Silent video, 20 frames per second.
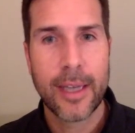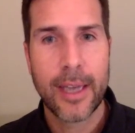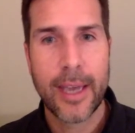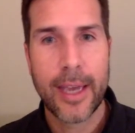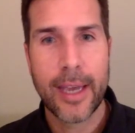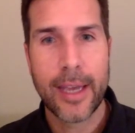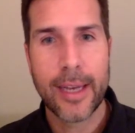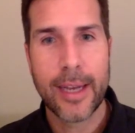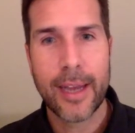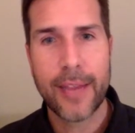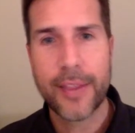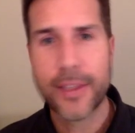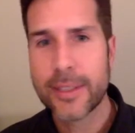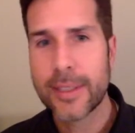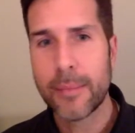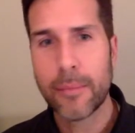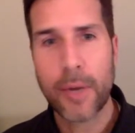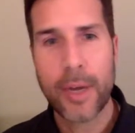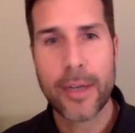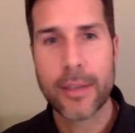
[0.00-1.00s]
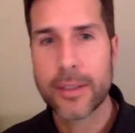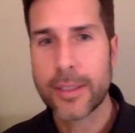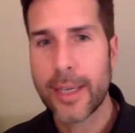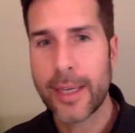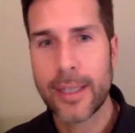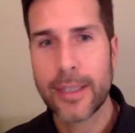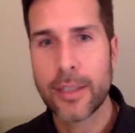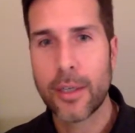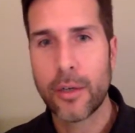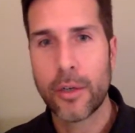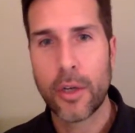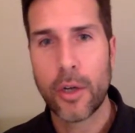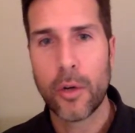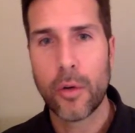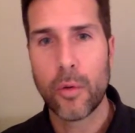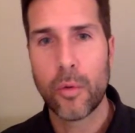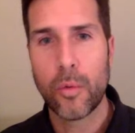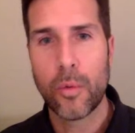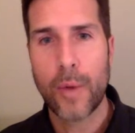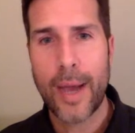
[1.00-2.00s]
And I think some writers kind of don't
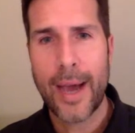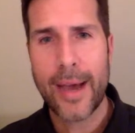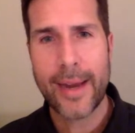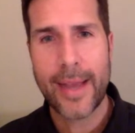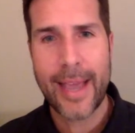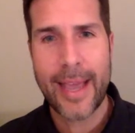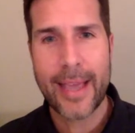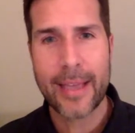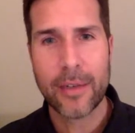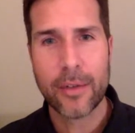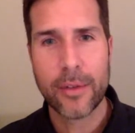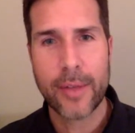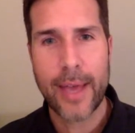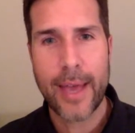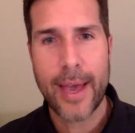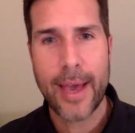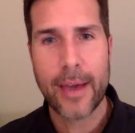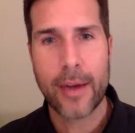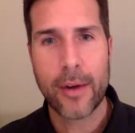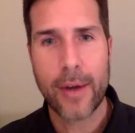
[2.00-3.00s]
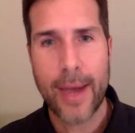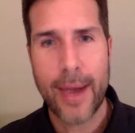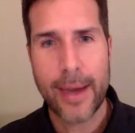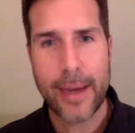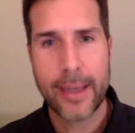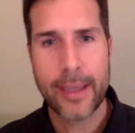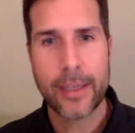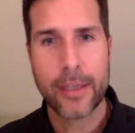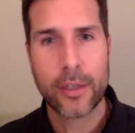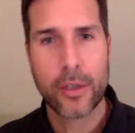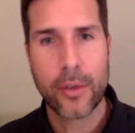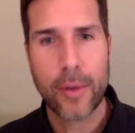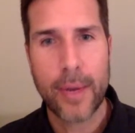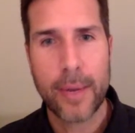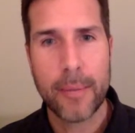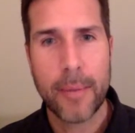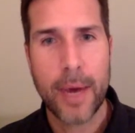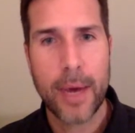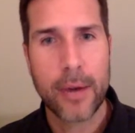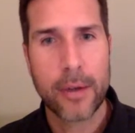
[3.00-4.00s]
know how to handle that or how to
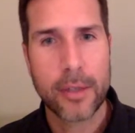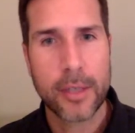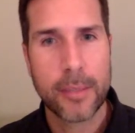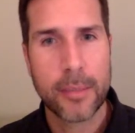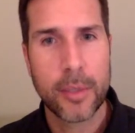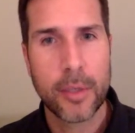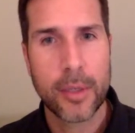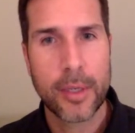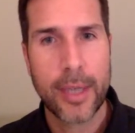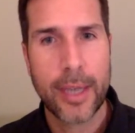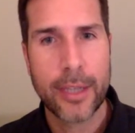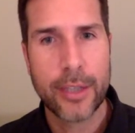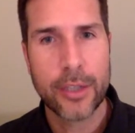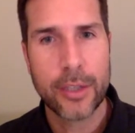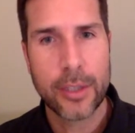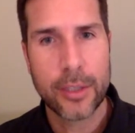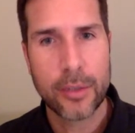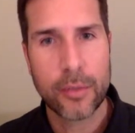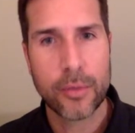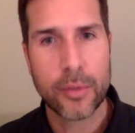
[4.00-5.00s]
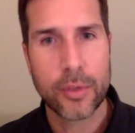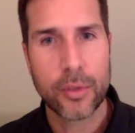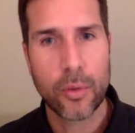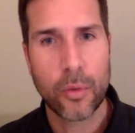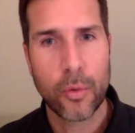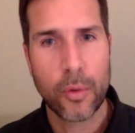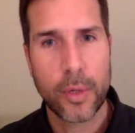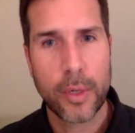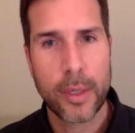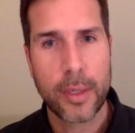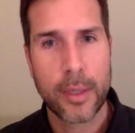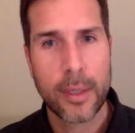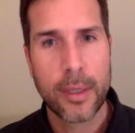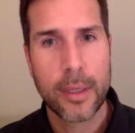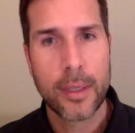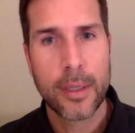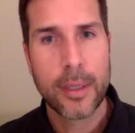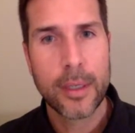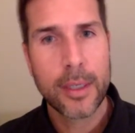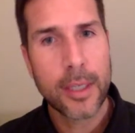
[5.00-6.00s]
integrate modern communication into a story.
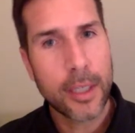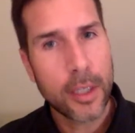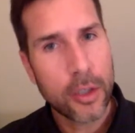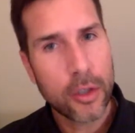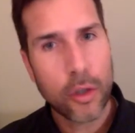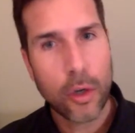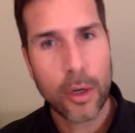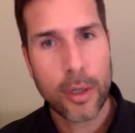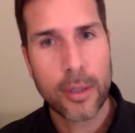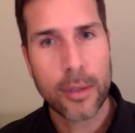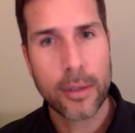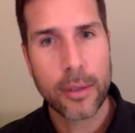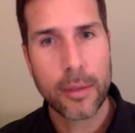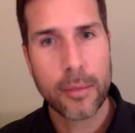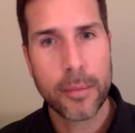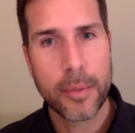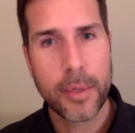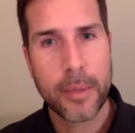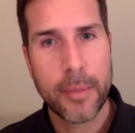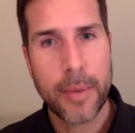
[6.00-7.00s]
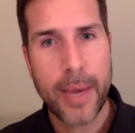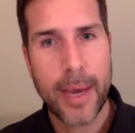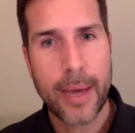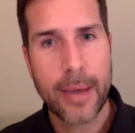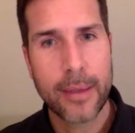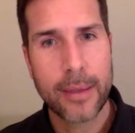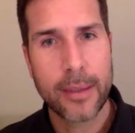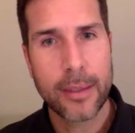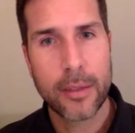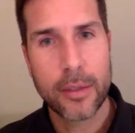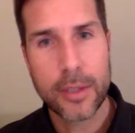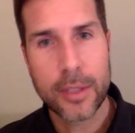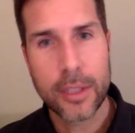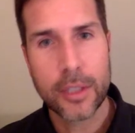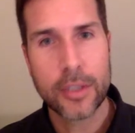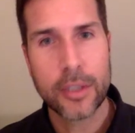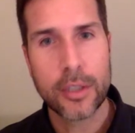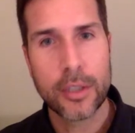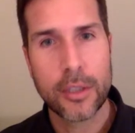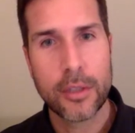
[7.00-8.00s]
Can you talk a little bit about your
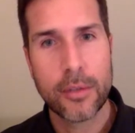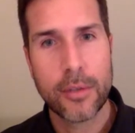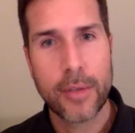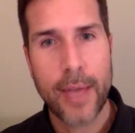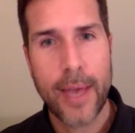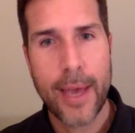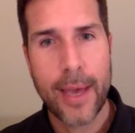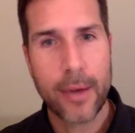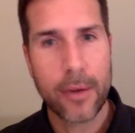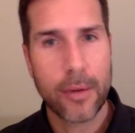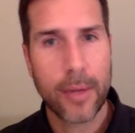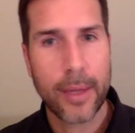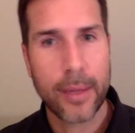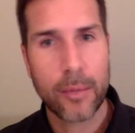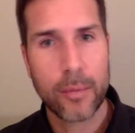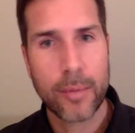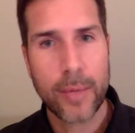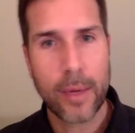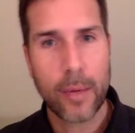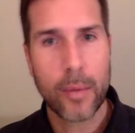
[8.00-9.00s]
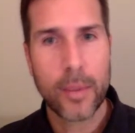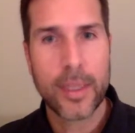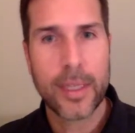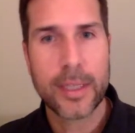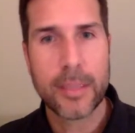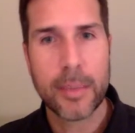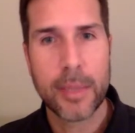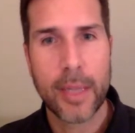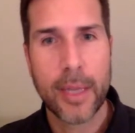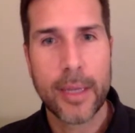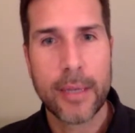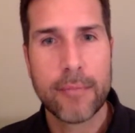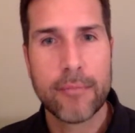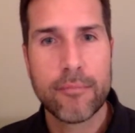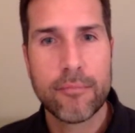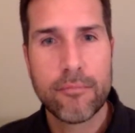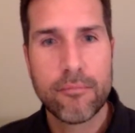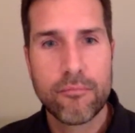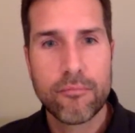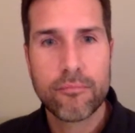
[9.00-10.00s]
decision to do that or like kind of what that's been like?
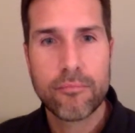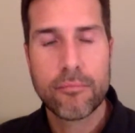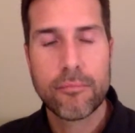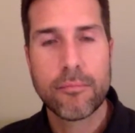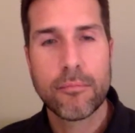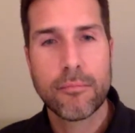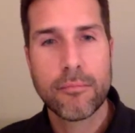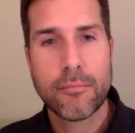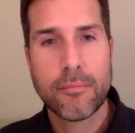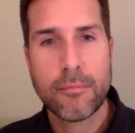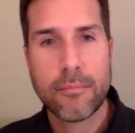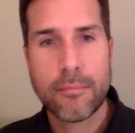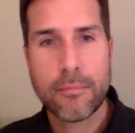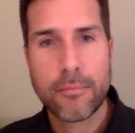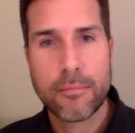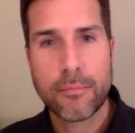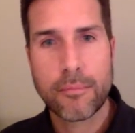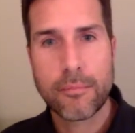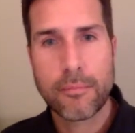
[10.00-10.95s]
Sure.